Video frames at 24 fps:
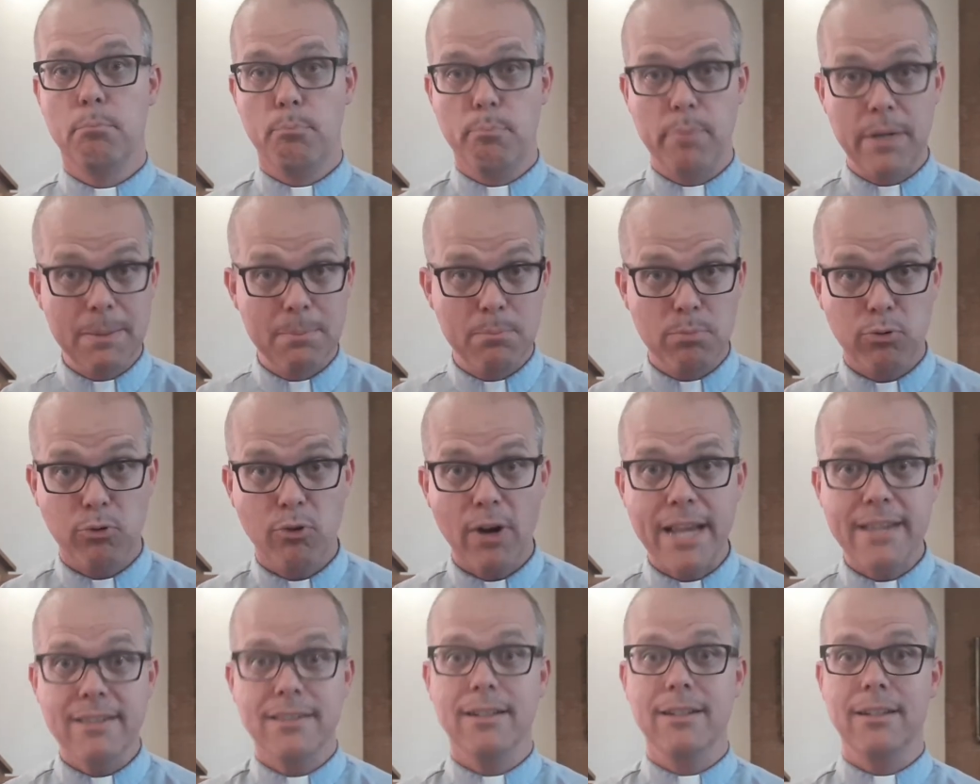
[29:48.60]
be
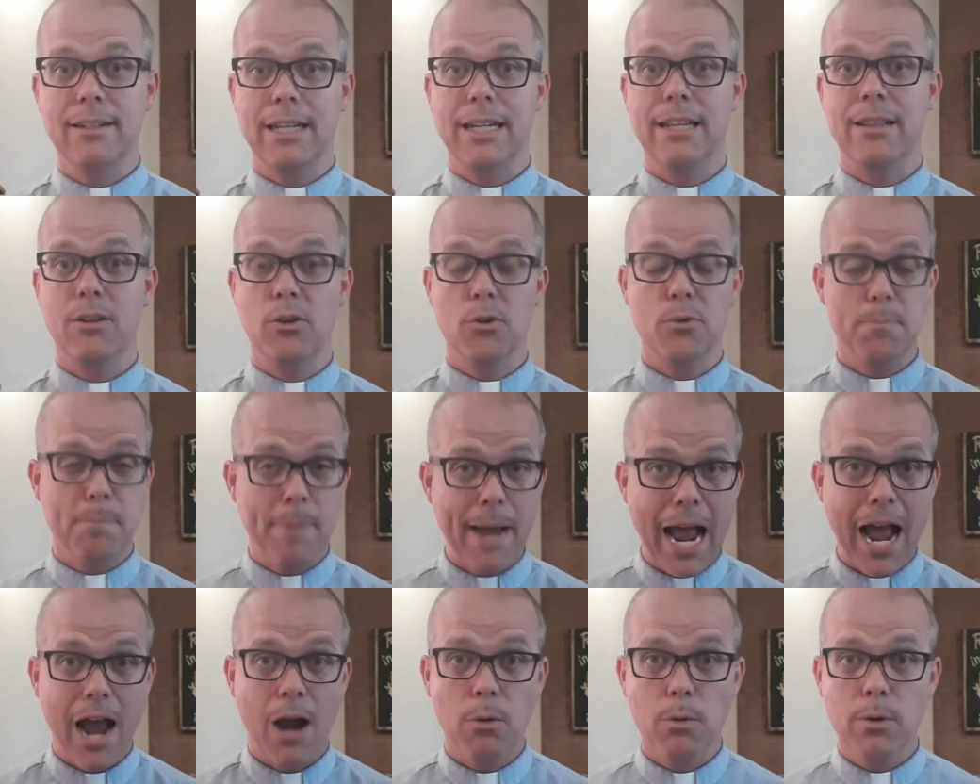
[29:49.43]
present in those
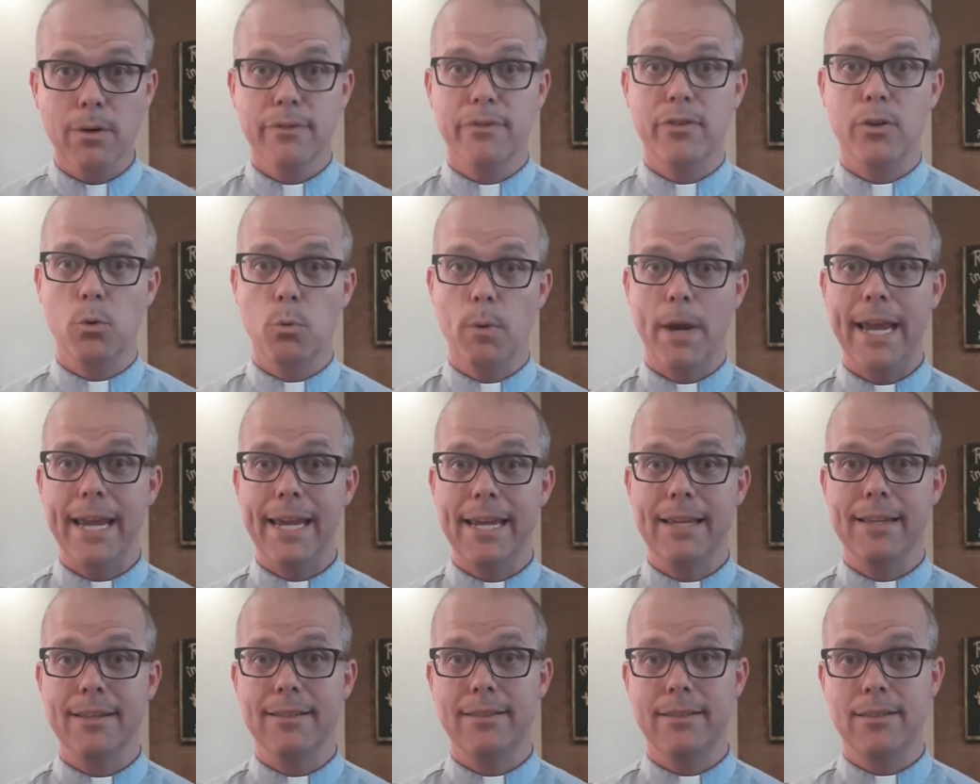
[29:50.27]
powerful
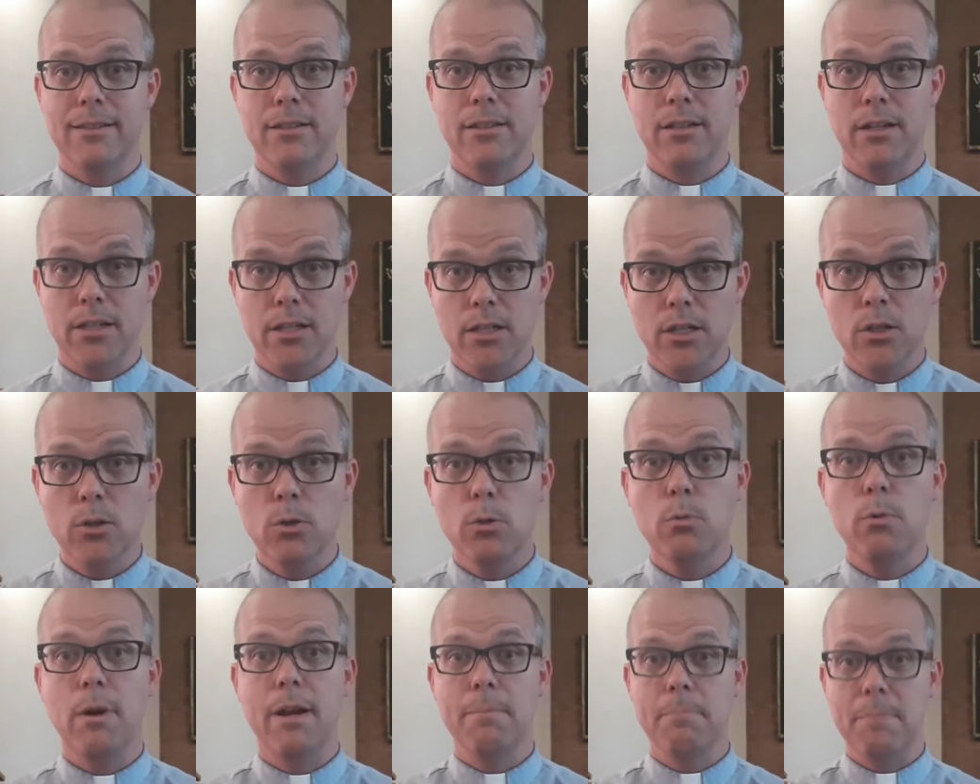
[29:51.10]
ways to
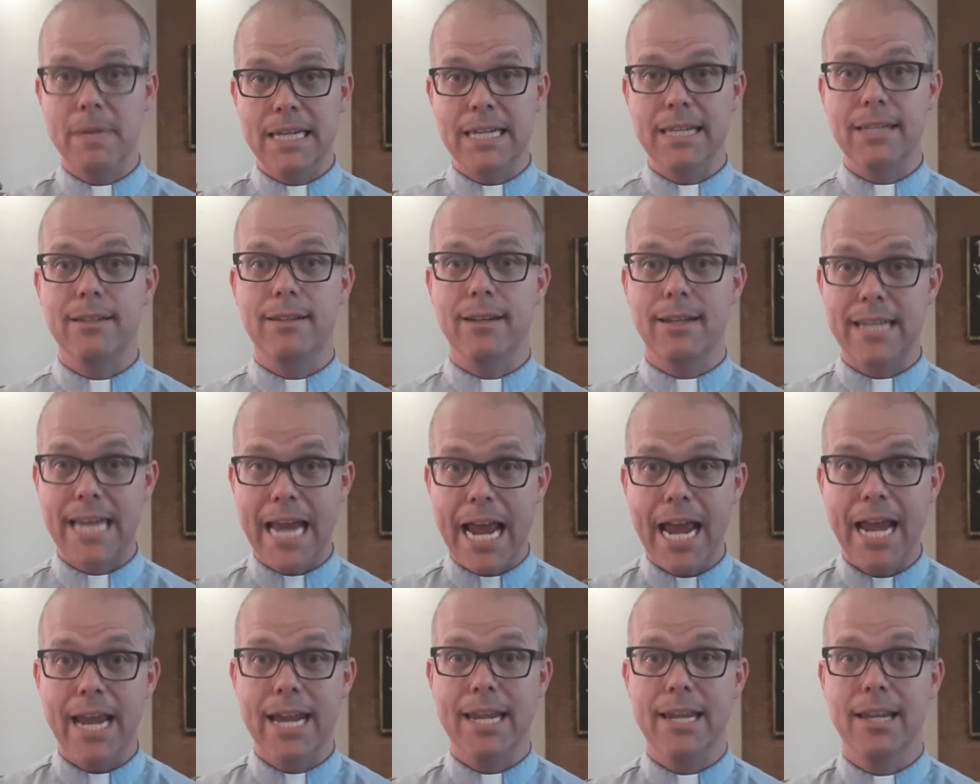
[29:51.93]
you and me
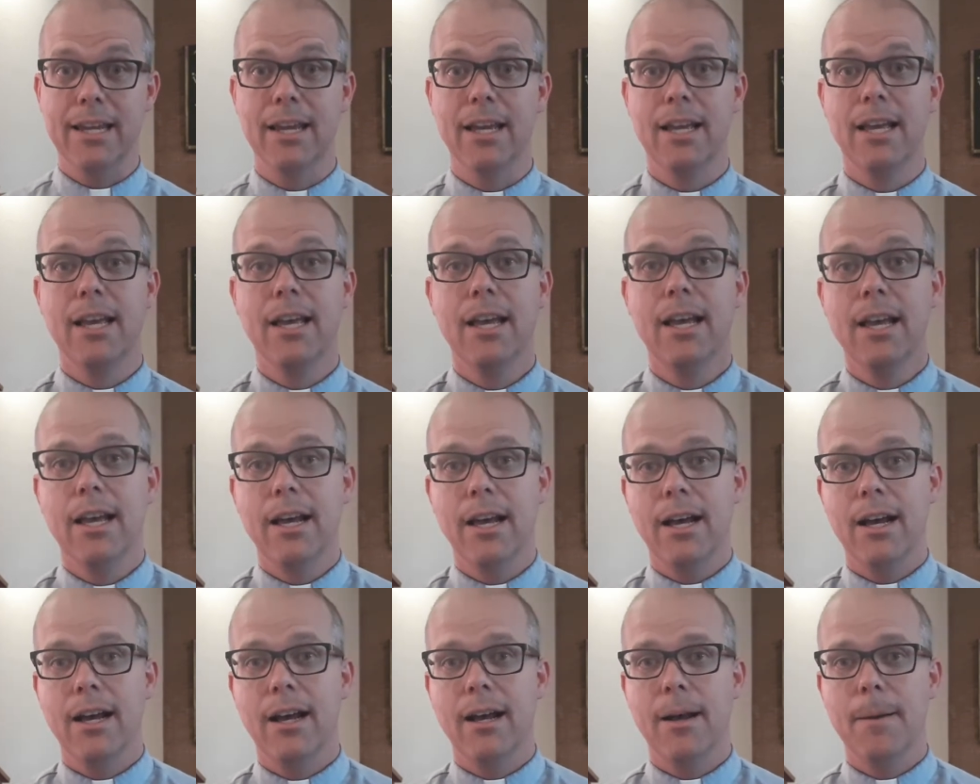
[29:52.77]
today.
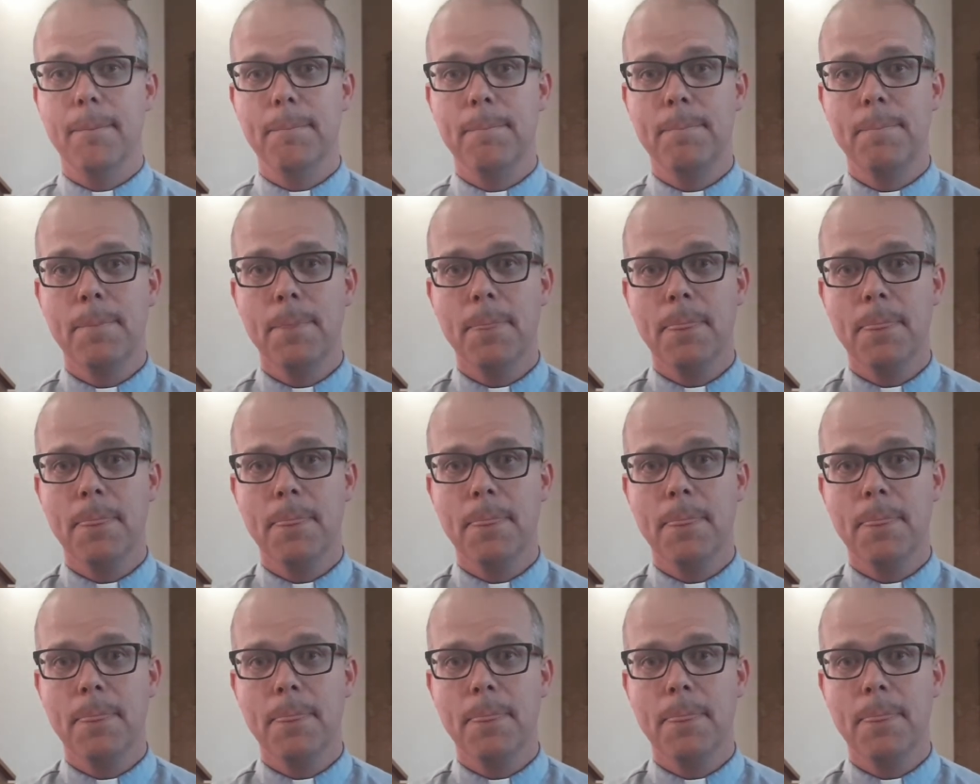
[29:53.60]
Um,